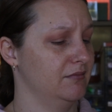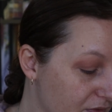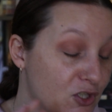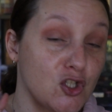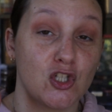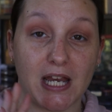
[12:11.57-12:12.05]

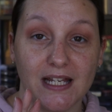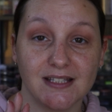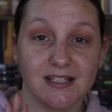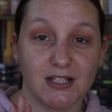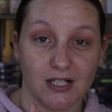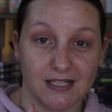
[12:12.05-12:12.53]
The
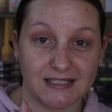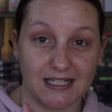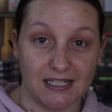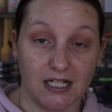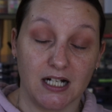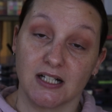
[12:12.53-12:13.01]
shades that I
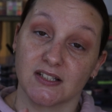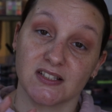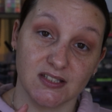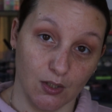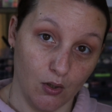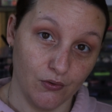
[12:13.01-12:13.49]
said are
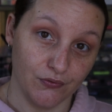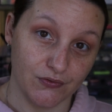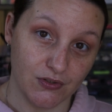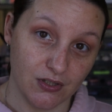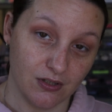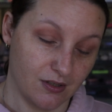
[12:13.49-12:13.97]

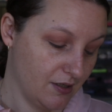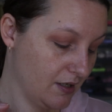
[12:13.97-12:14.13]
soft